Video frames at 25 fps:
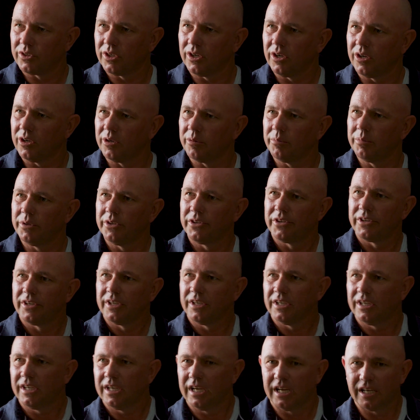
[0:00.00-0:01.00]
job,
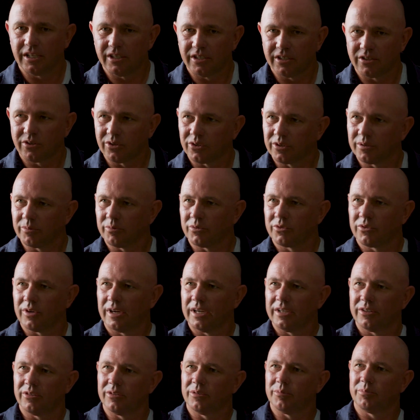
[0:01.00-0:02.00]
and you took them
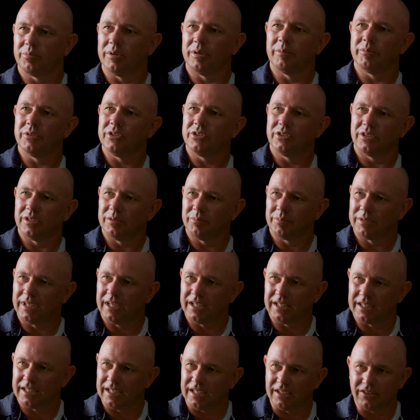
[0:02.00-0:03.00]
straight to a premiership,
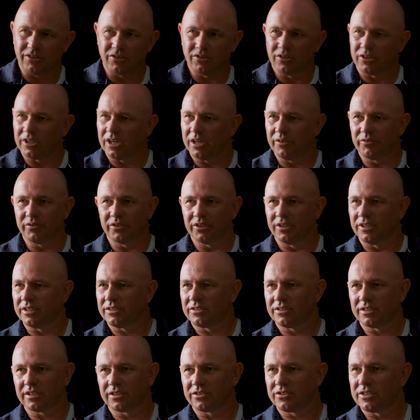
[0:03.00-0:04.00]
that's not
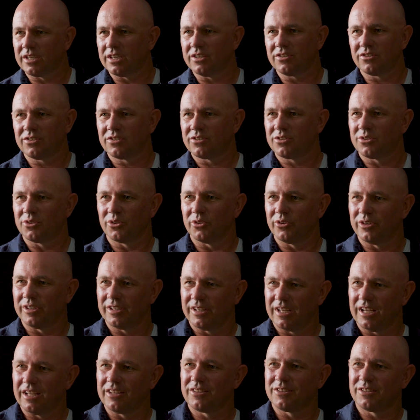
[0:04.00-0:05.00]
overnight success story.
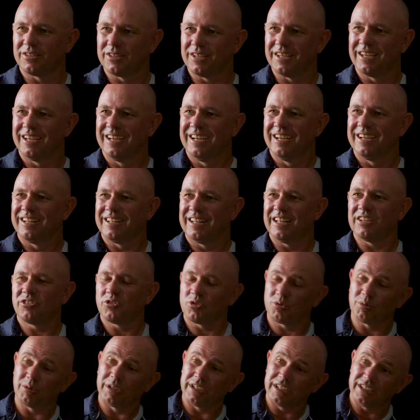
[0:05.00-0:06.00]
That's
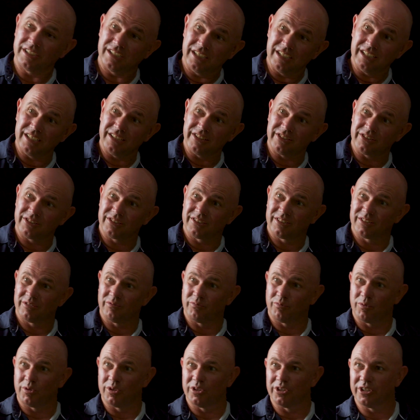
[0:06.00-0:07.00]
20 years
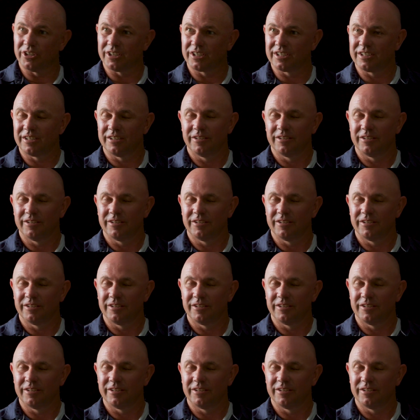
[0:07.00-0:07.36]
of work.